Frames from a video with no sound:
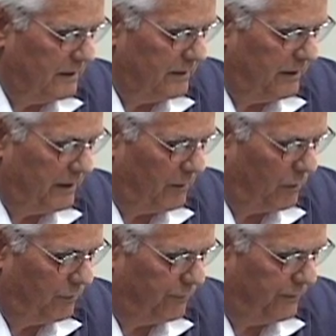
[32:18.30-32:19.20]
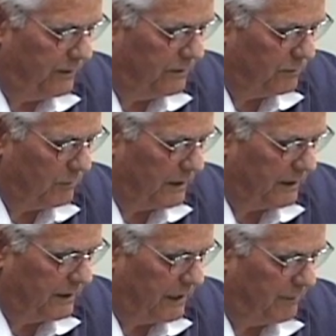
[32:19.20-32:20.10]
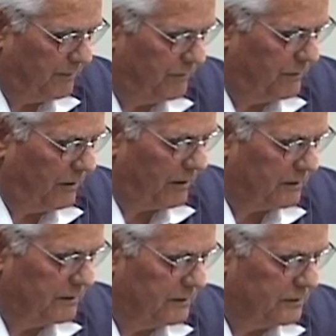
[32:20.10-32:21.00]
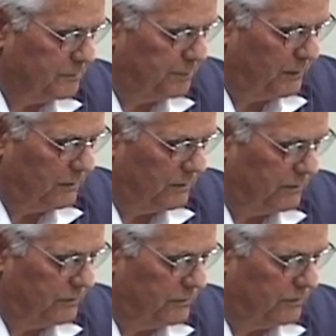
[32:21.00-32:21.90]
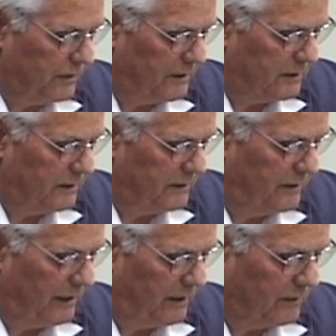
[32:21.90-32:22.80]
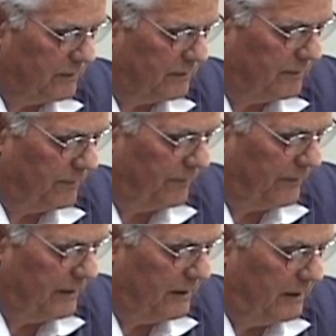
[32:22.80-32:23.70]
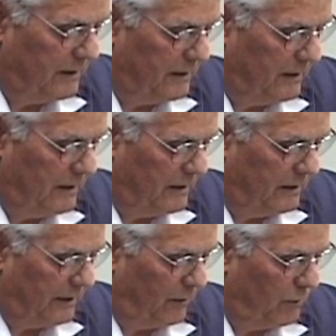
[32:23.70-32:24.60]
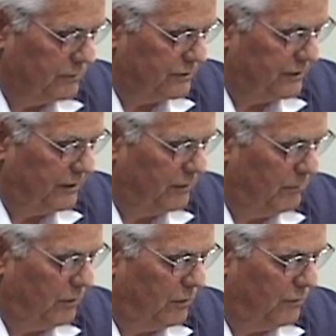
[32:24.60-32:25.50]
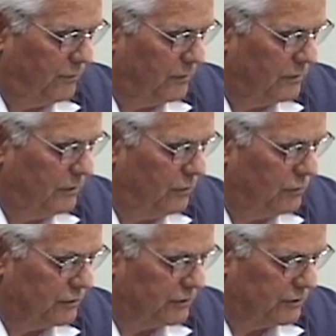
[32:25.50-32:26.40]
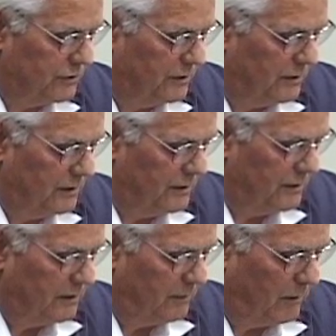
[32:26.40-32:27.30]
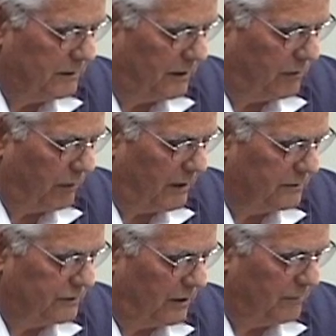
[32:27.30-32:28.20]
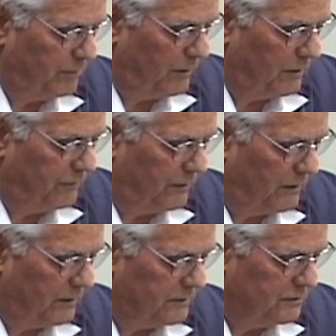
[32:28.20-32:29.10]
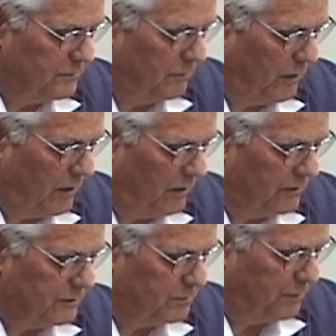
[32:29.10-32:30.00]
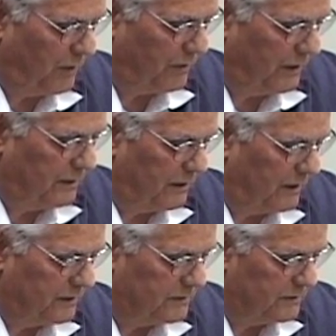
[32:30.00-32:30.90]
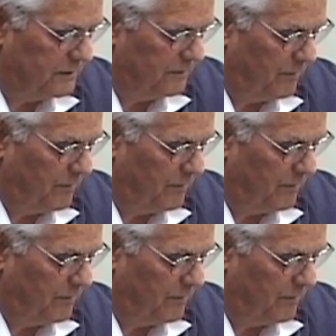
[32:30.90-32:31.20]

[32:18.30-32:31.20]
Then I will feel my cap of darkness pull too tightly down, and I won't see her move loose among the crowds on boulevards, malls, parking lots